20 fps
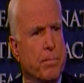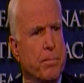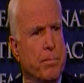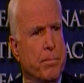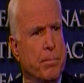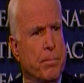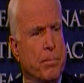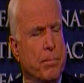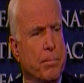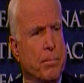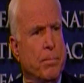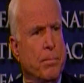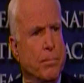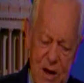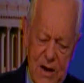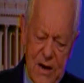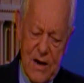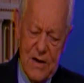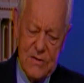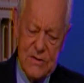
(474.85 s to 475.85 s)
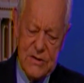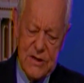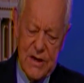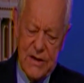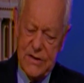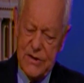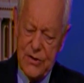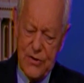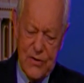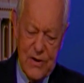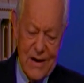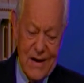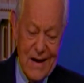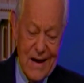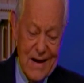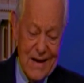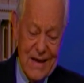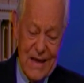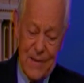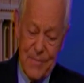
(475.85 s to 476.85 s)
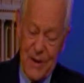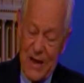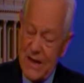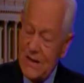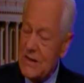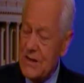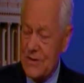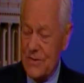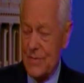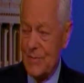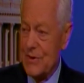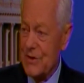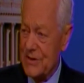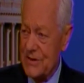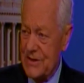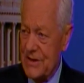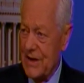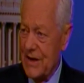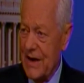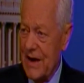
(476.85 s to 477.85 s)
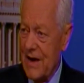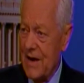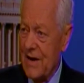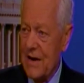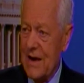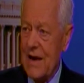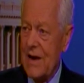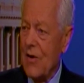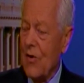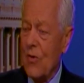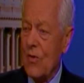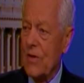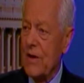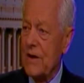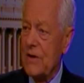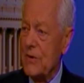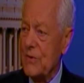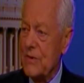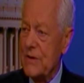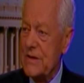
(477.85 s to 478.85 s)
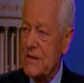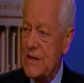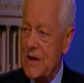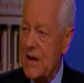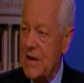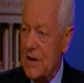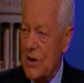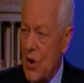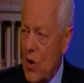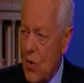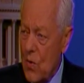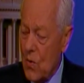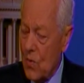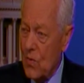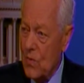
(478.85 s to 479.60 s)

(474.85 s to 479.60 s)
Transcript: Wouldn't the White House say to you, I keep asking them to sit down, and all they do is say no?